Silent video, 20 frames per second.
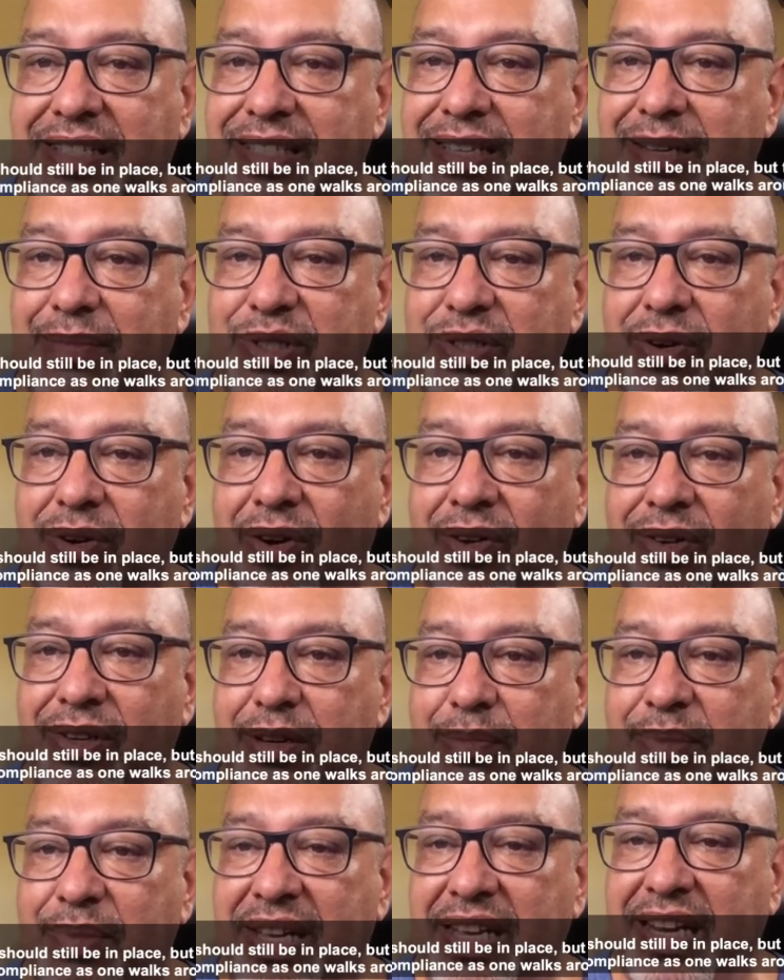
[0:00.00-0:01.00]
seems to only
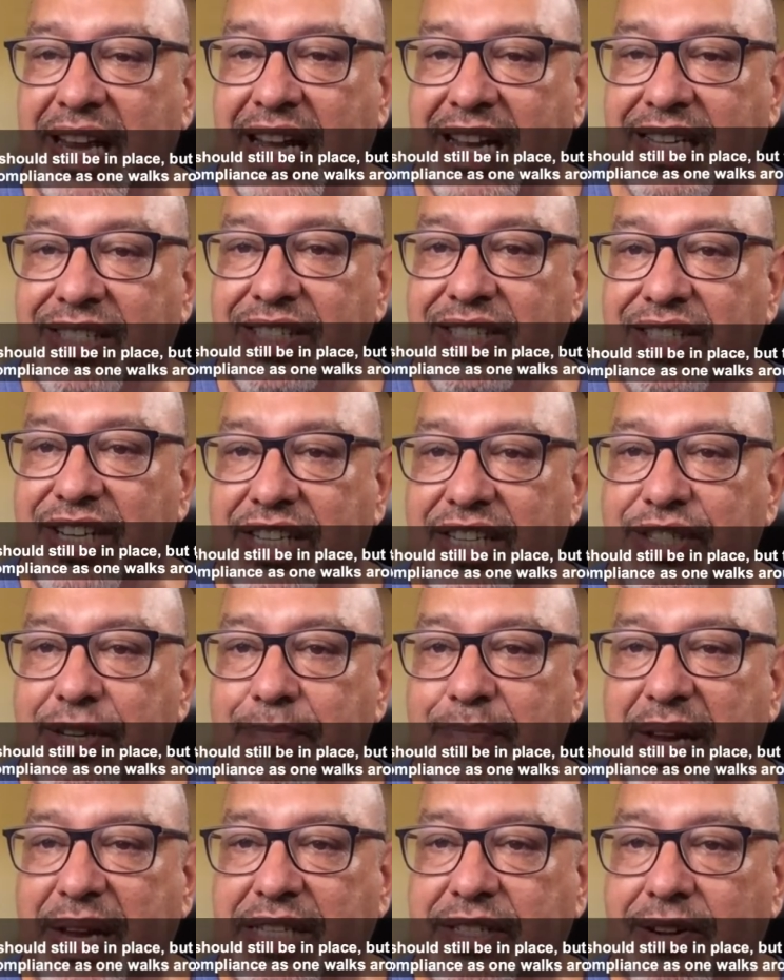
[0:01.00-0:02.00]
be like a suggestion
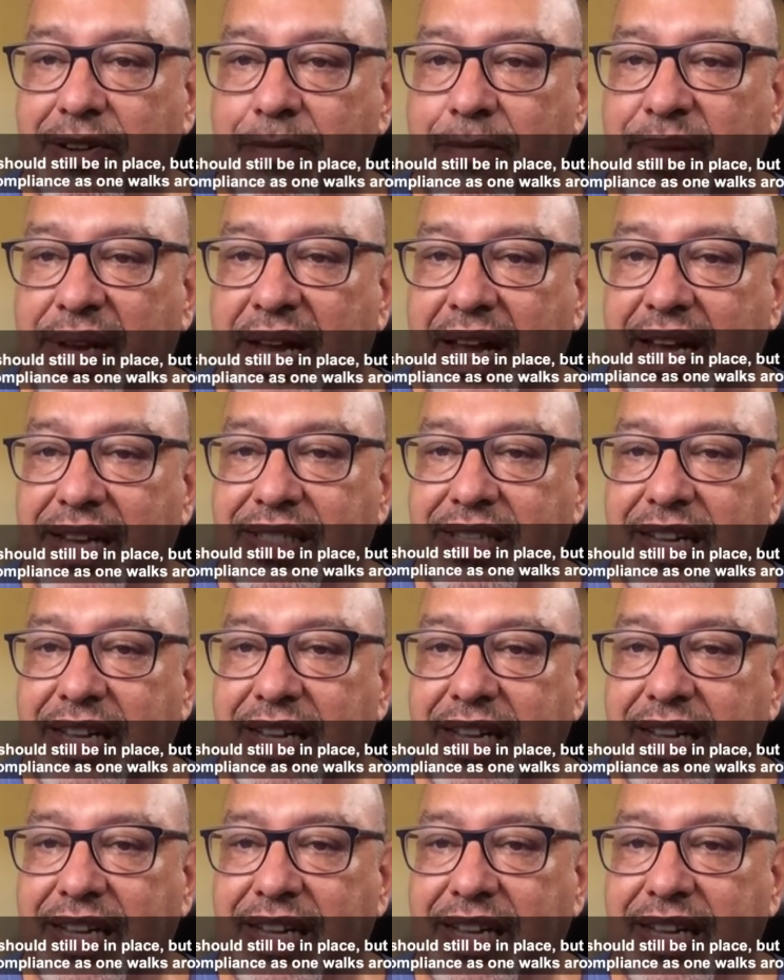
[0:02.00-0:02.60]
based on compliance